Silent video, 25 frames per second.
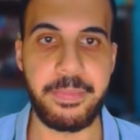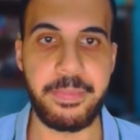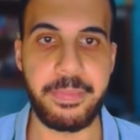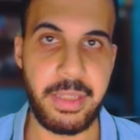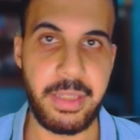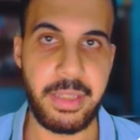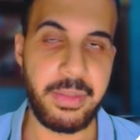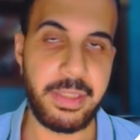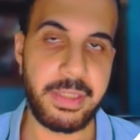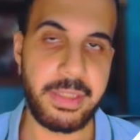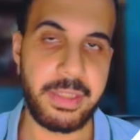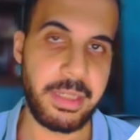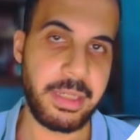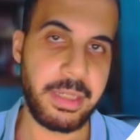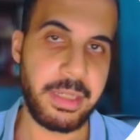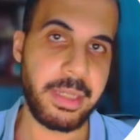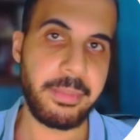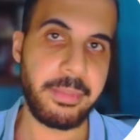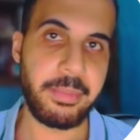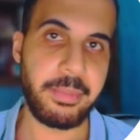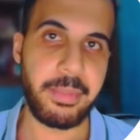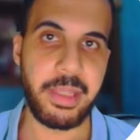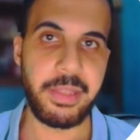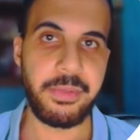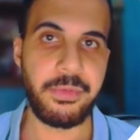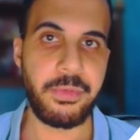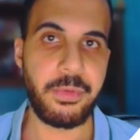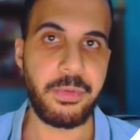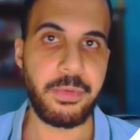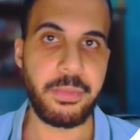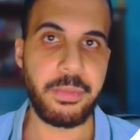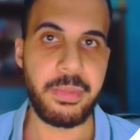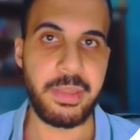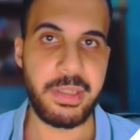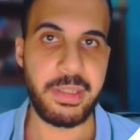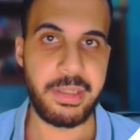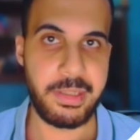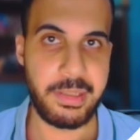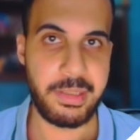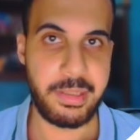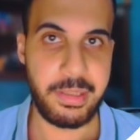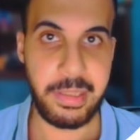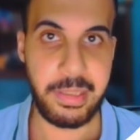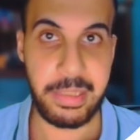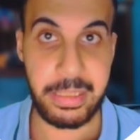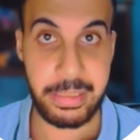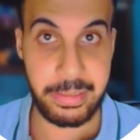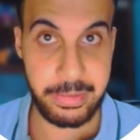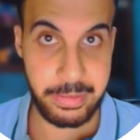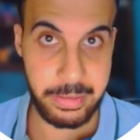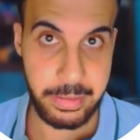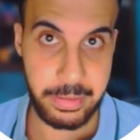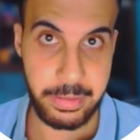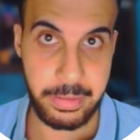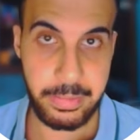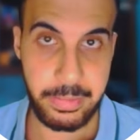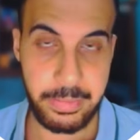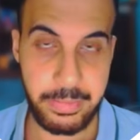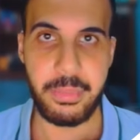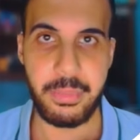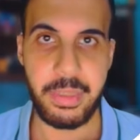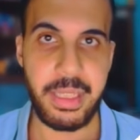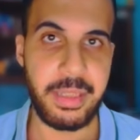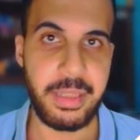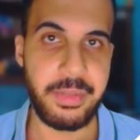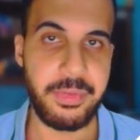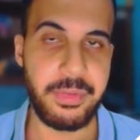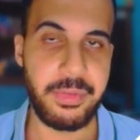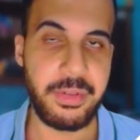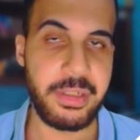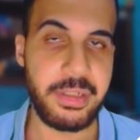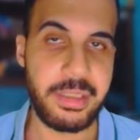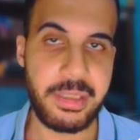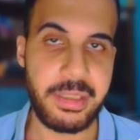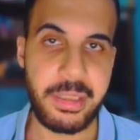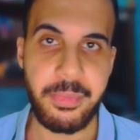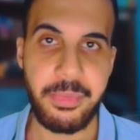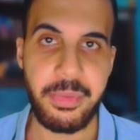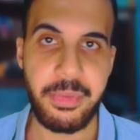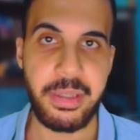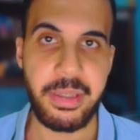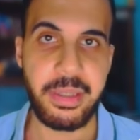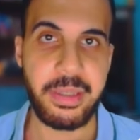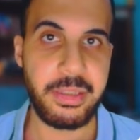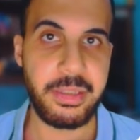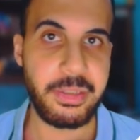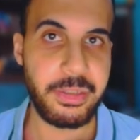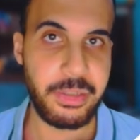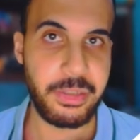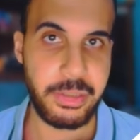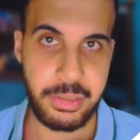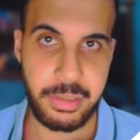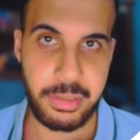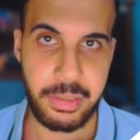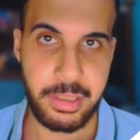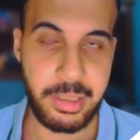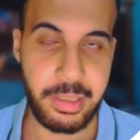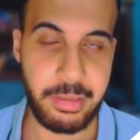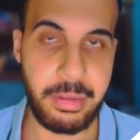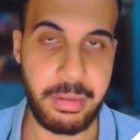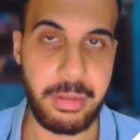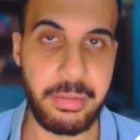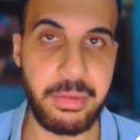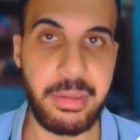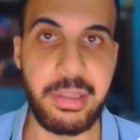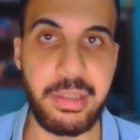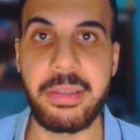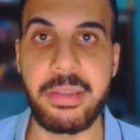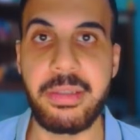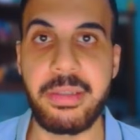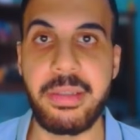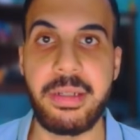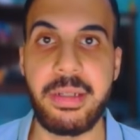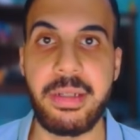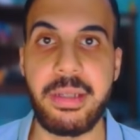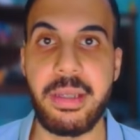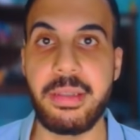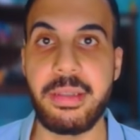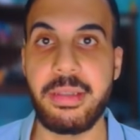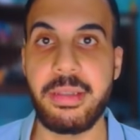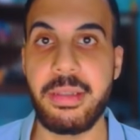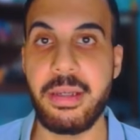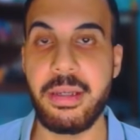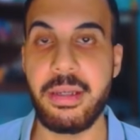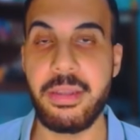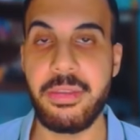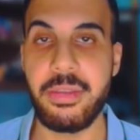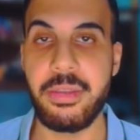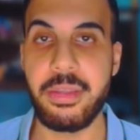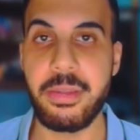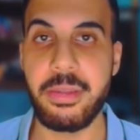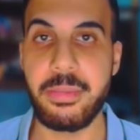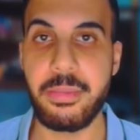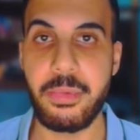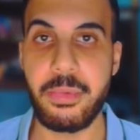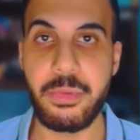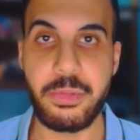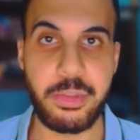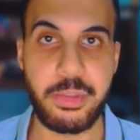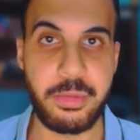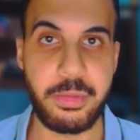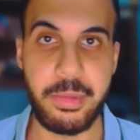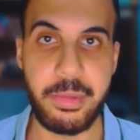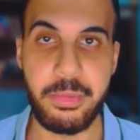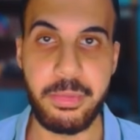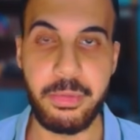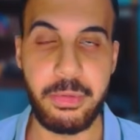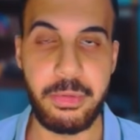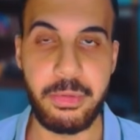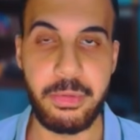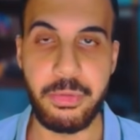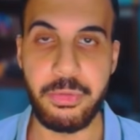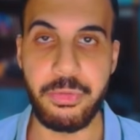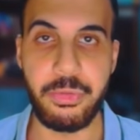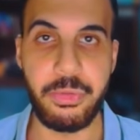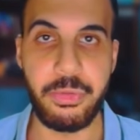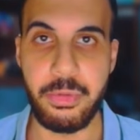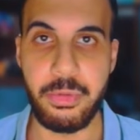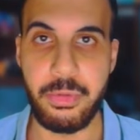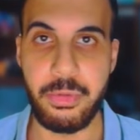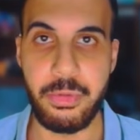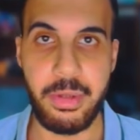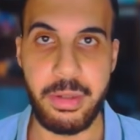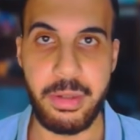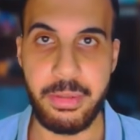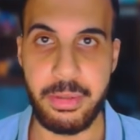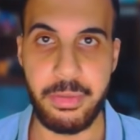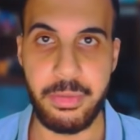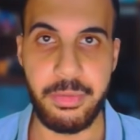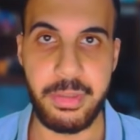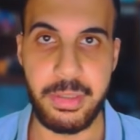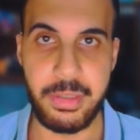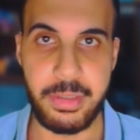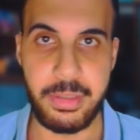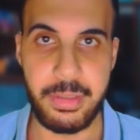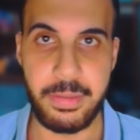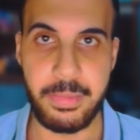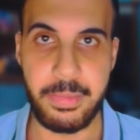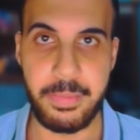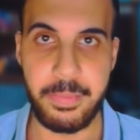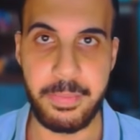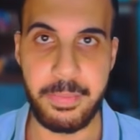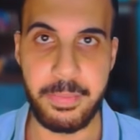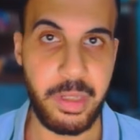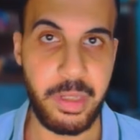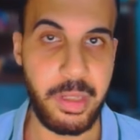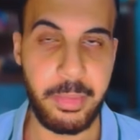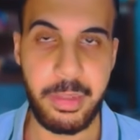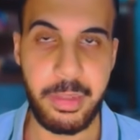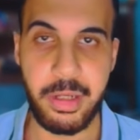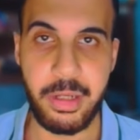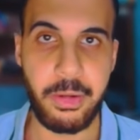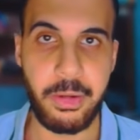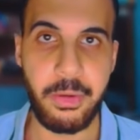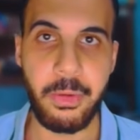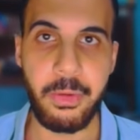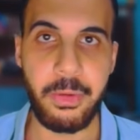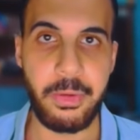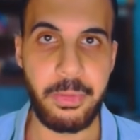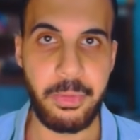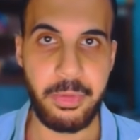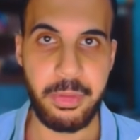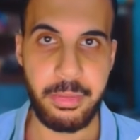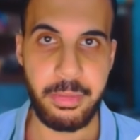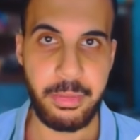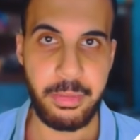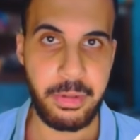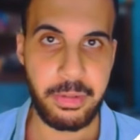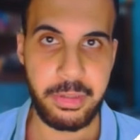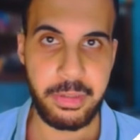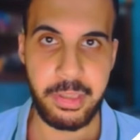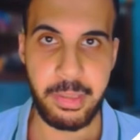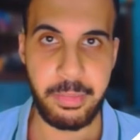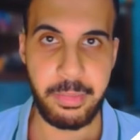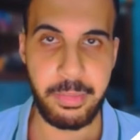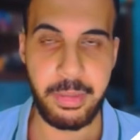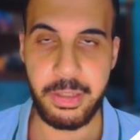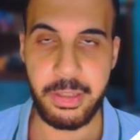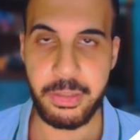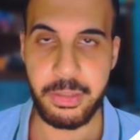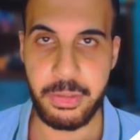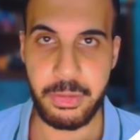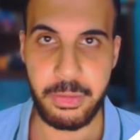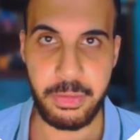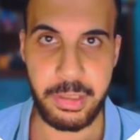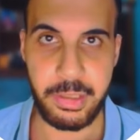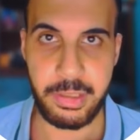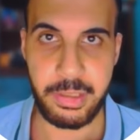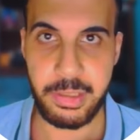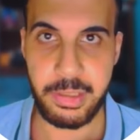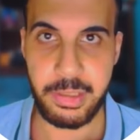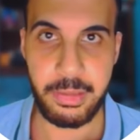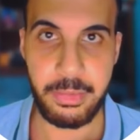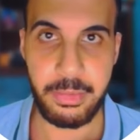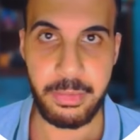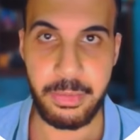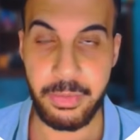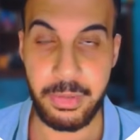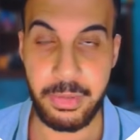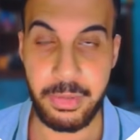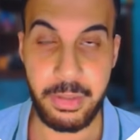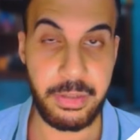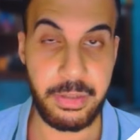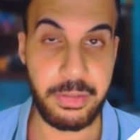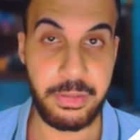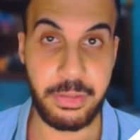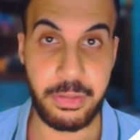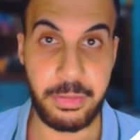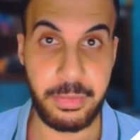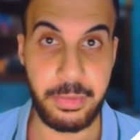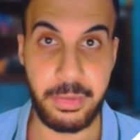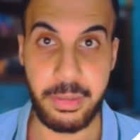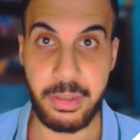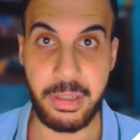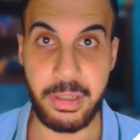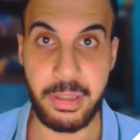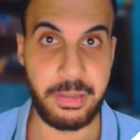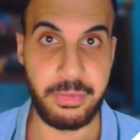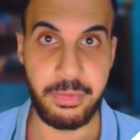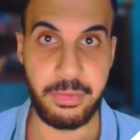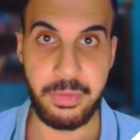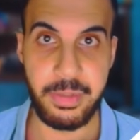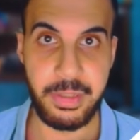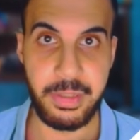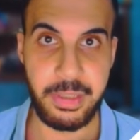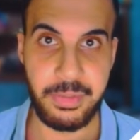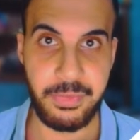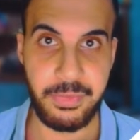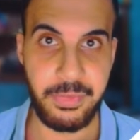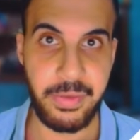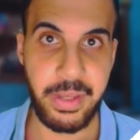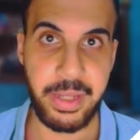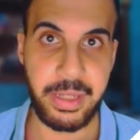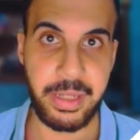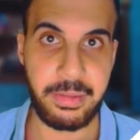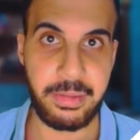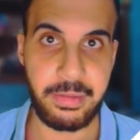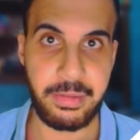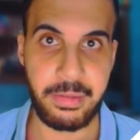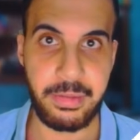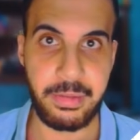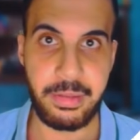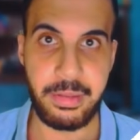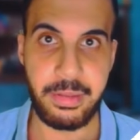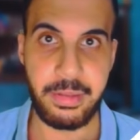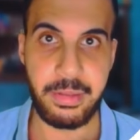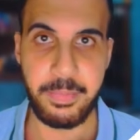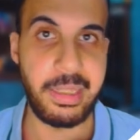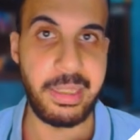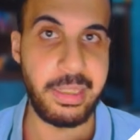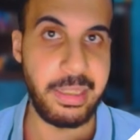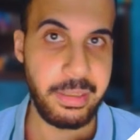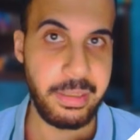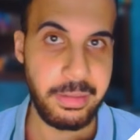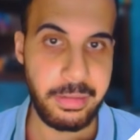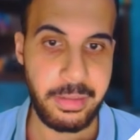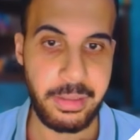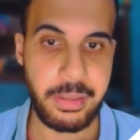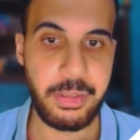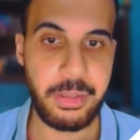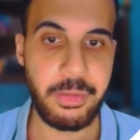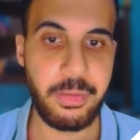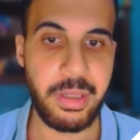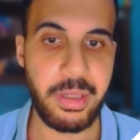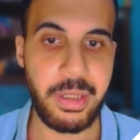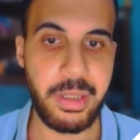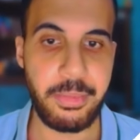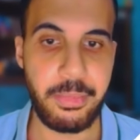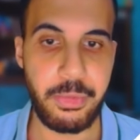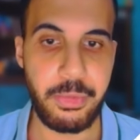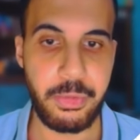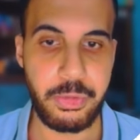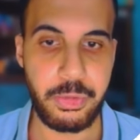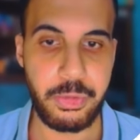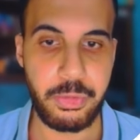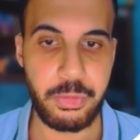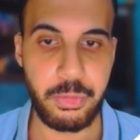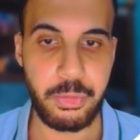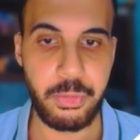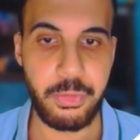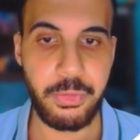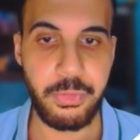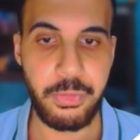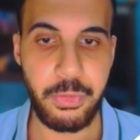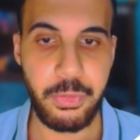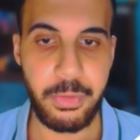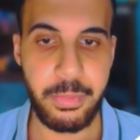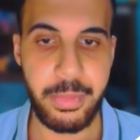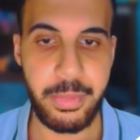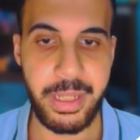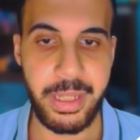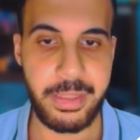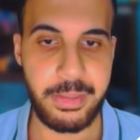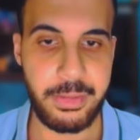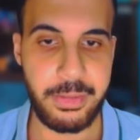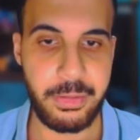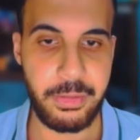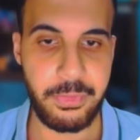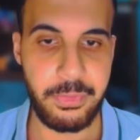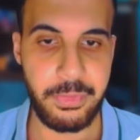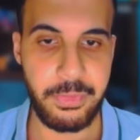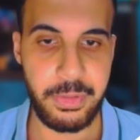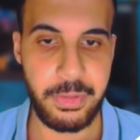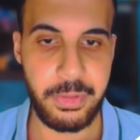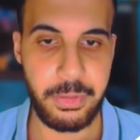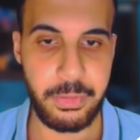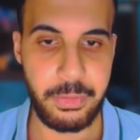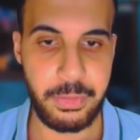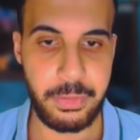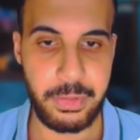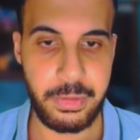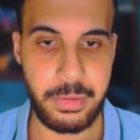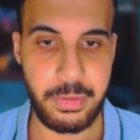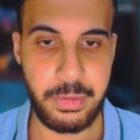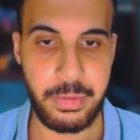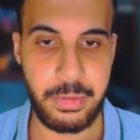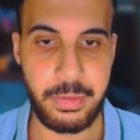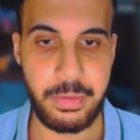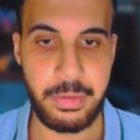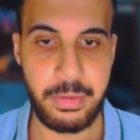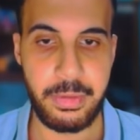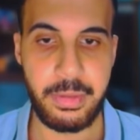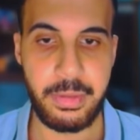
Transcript: And the second platform is LinkedIn. And there is something interesting about LinkedIn, and I think most people don't know about this. When I'm in a call with a marketing manager or a CMO, they are surprised with this fact. In LinkedIn, you can post 2 formats of videos.